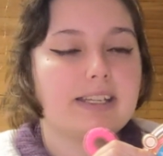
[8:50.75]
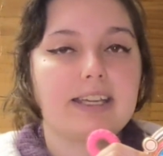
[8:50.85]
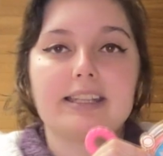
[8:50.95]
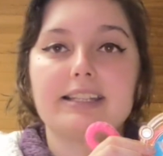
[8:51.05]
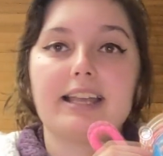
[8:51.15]
And
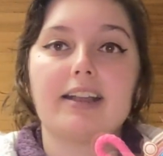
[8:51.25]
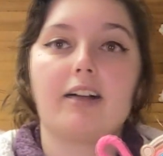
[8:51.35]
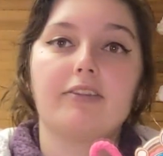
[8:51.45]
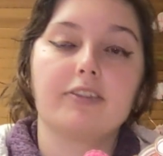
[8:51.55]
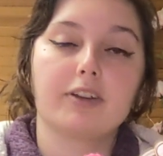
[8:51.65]
again, these hang
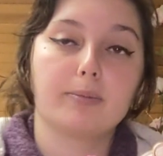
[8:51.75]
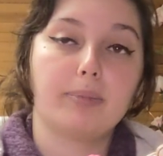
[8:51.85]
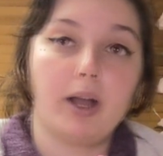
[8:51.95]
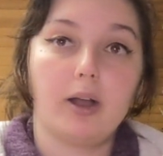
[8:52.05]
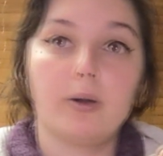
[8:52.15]
off of her
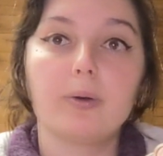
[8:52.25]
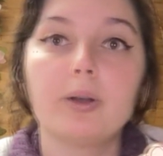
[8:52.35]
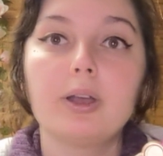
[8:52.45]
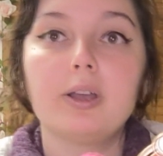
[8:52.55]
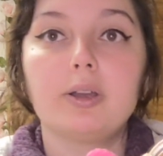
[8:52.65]
bow,
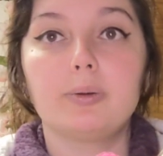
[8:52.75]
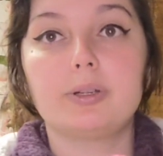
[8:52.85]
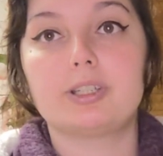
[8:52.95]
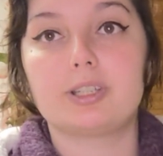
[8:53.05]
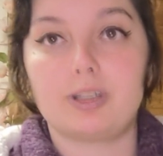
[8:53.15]

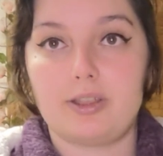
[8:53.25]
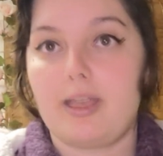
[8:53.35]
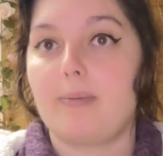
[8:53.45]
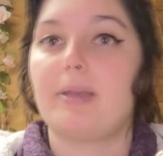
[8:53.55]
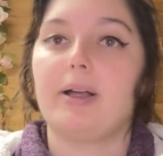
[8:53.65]
which is on
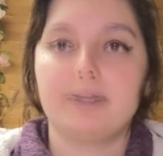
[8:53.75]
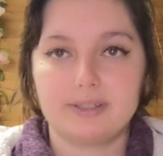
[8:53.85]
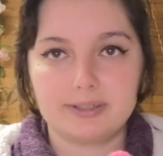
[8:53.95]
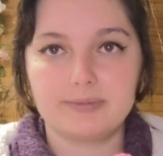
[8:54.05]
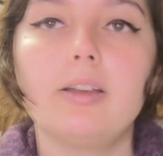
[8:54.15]
that
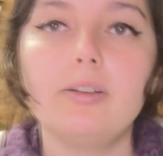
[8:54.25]
belt.